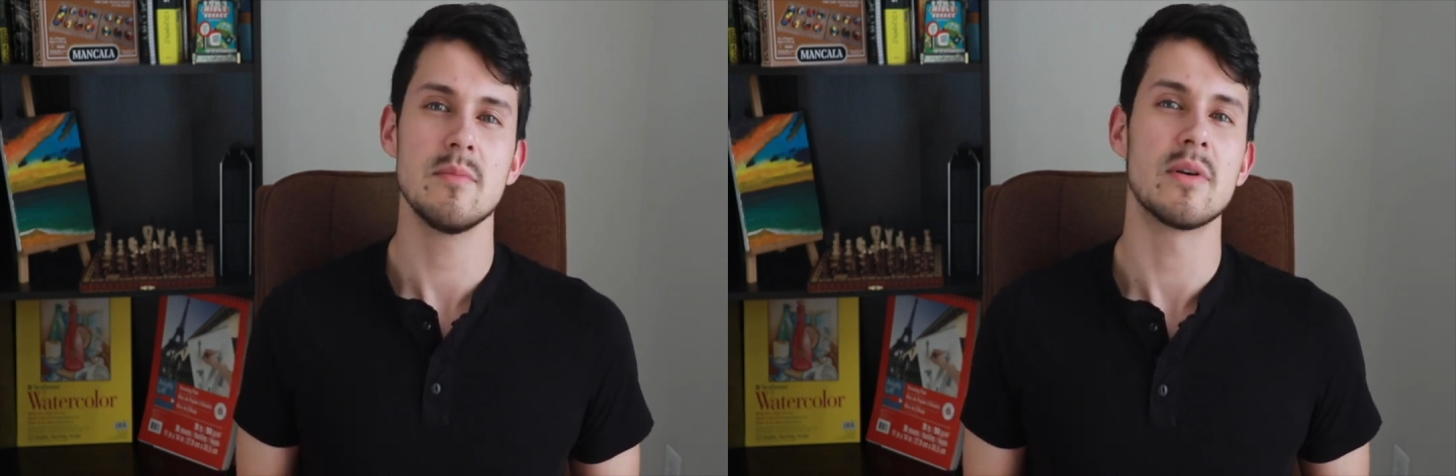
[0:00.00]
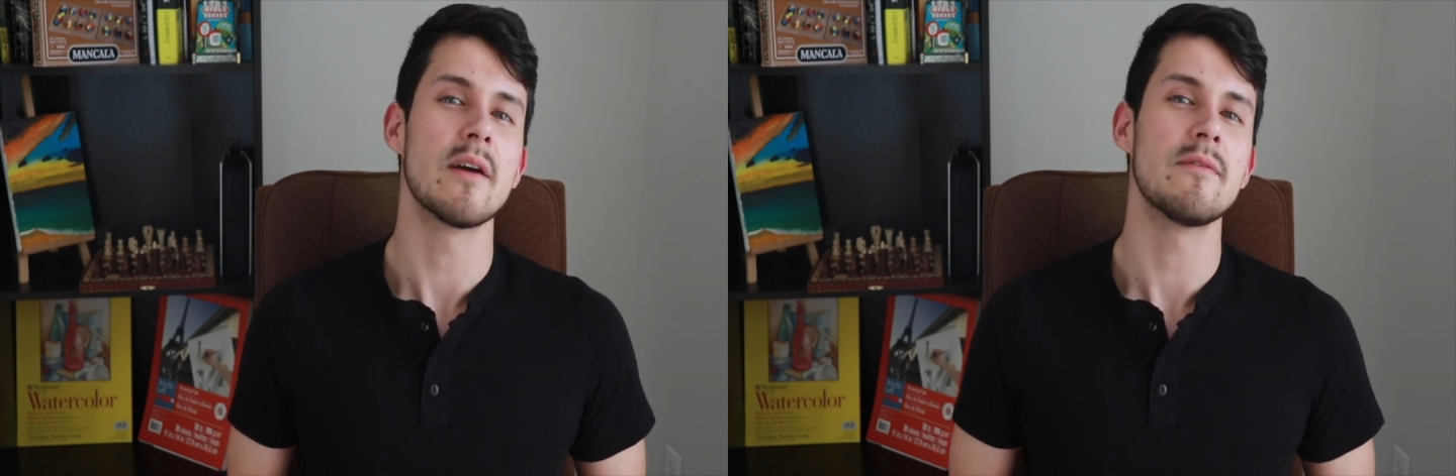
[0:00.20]

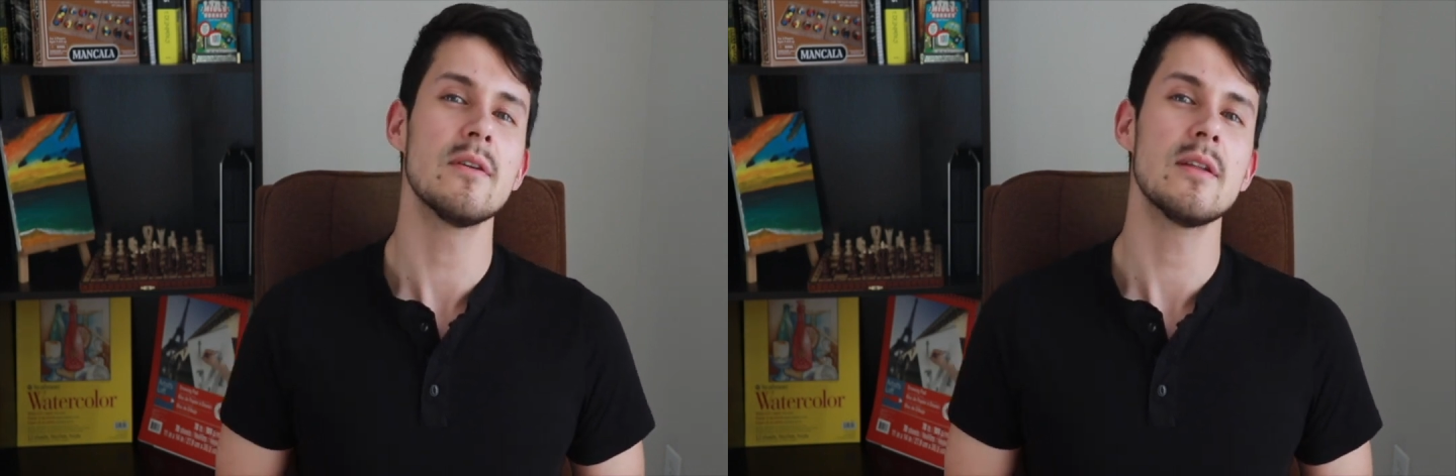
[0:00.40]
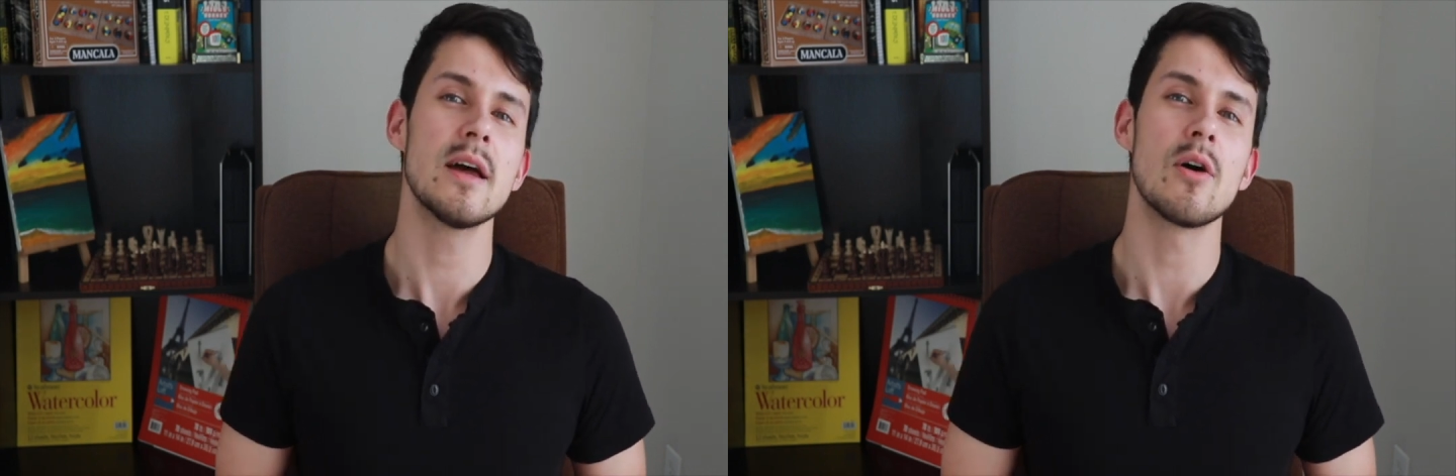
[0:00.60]
but I
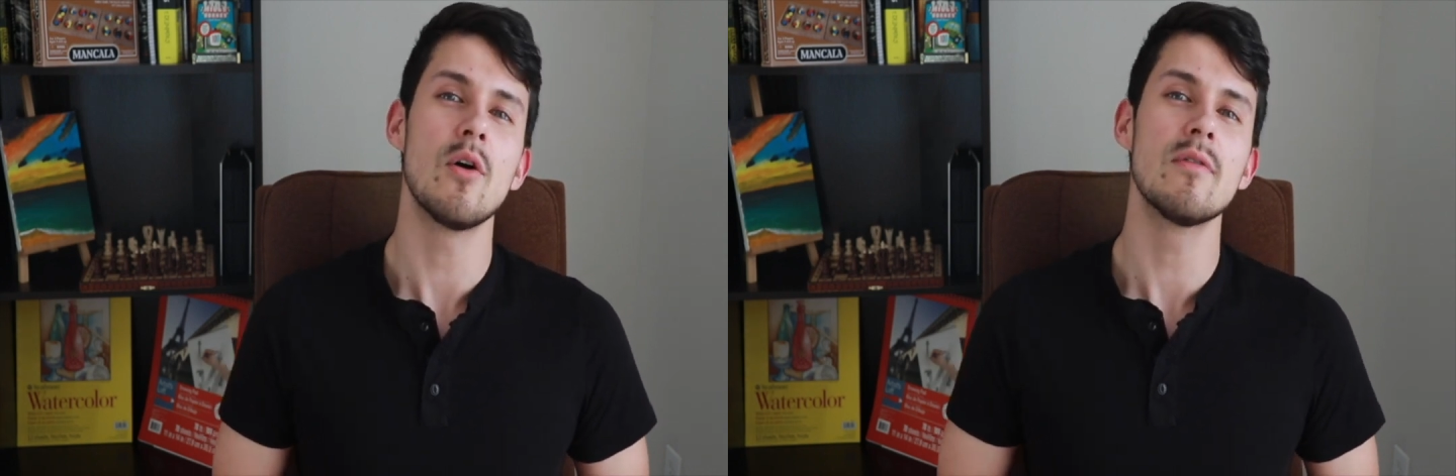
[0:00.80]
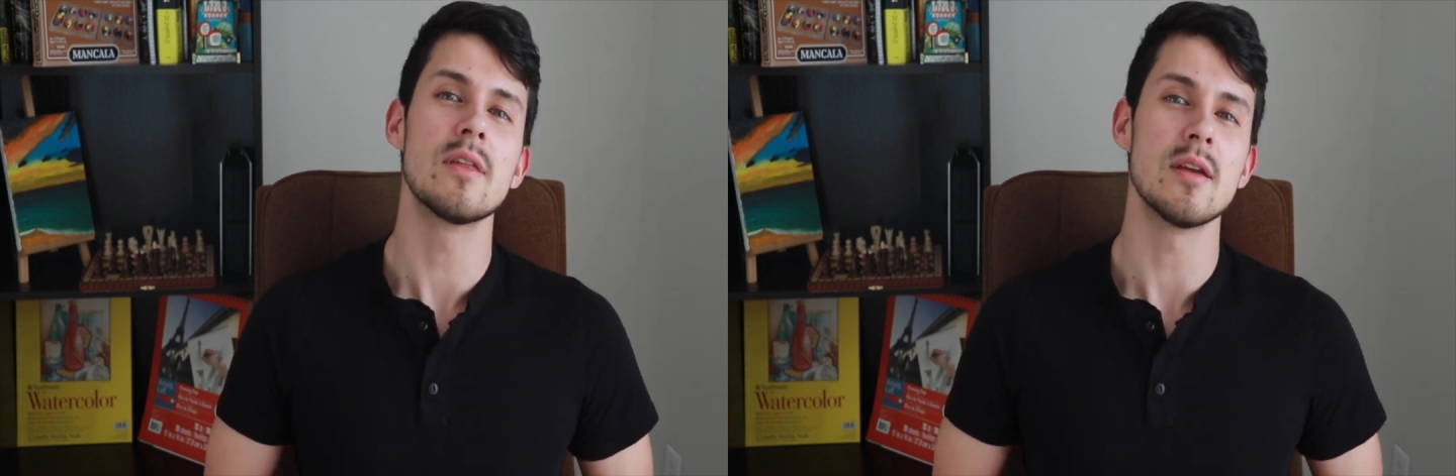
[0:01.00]
feel like
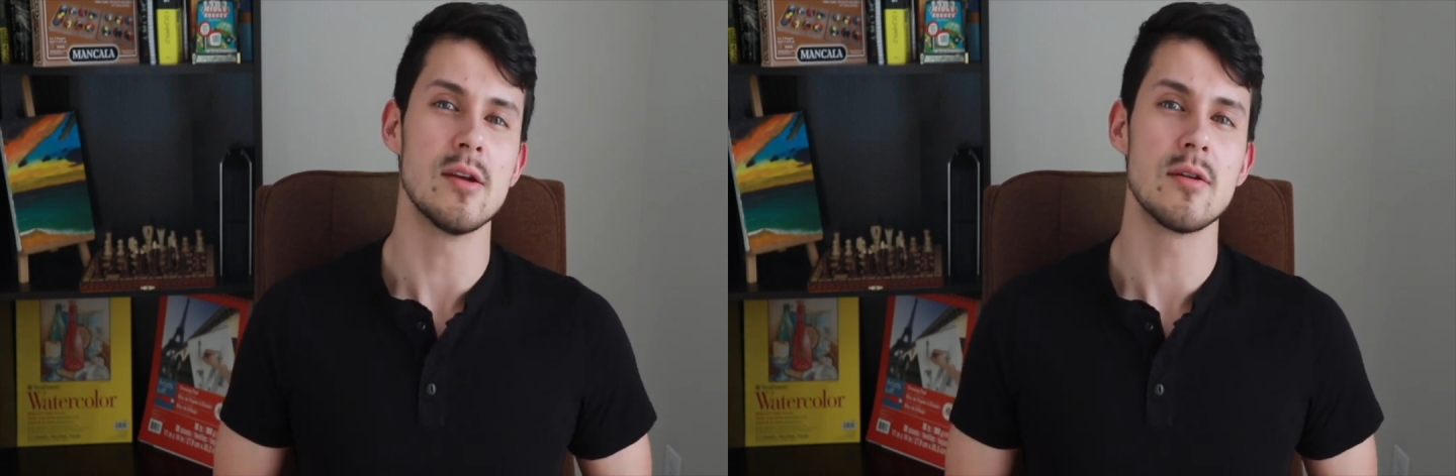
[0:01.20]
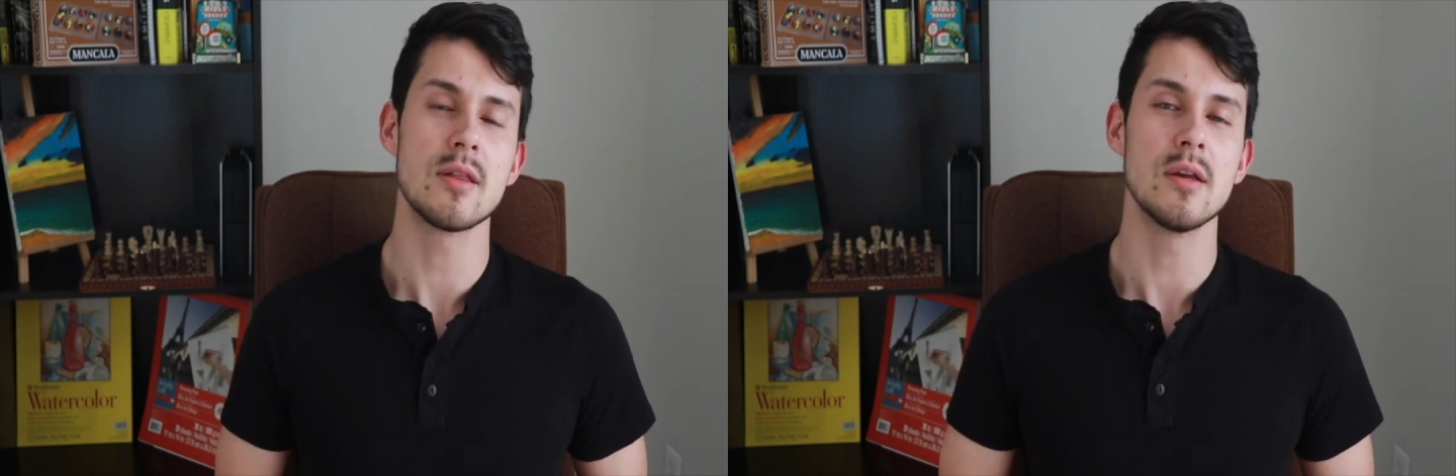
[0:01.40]
over the
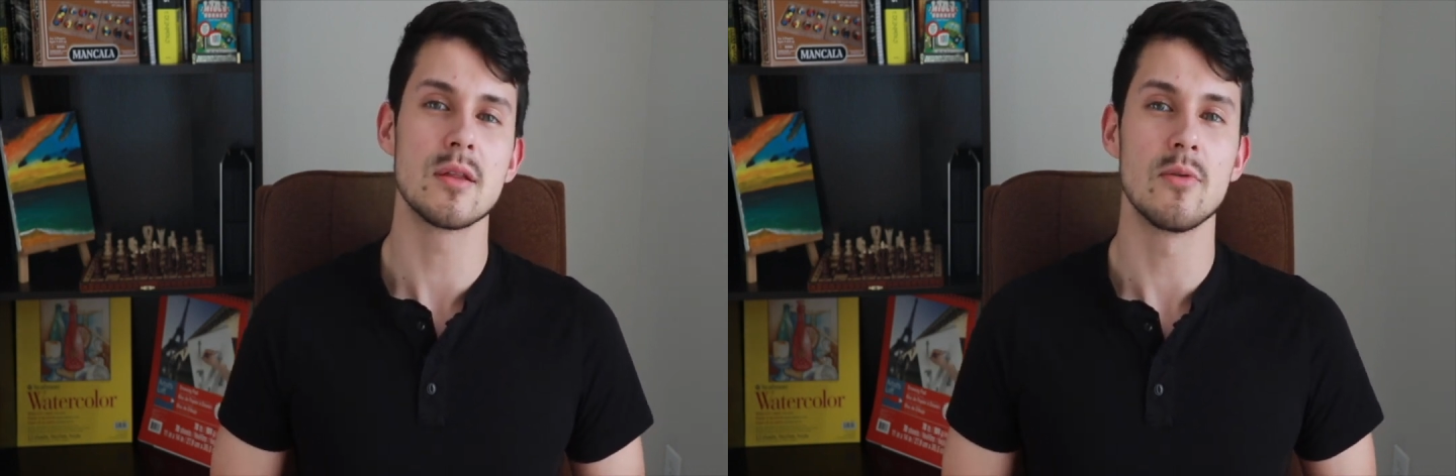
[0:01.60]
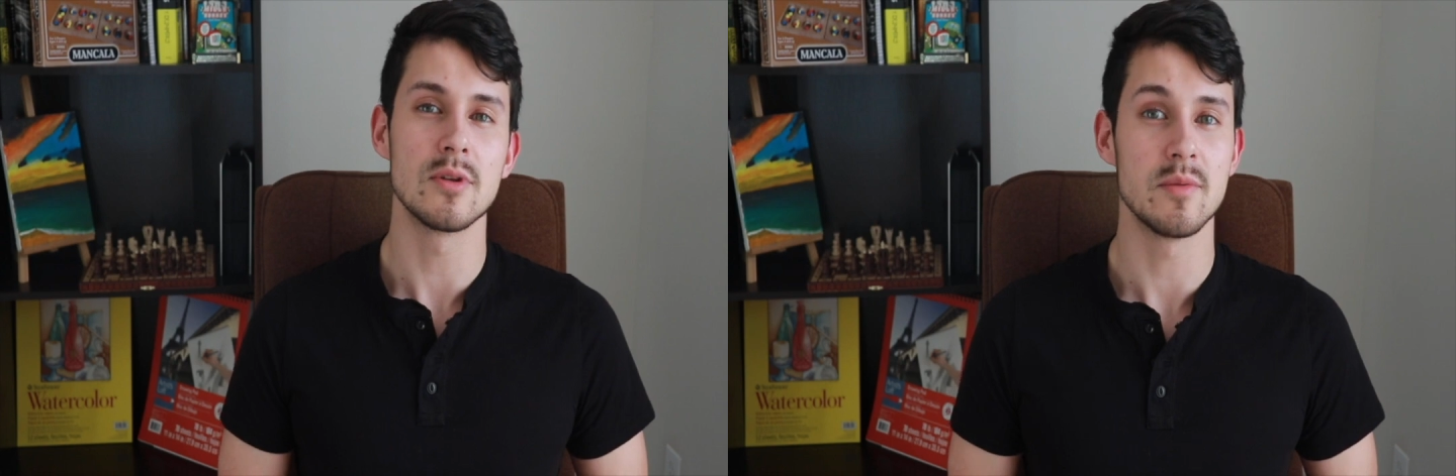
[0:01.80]
years he is going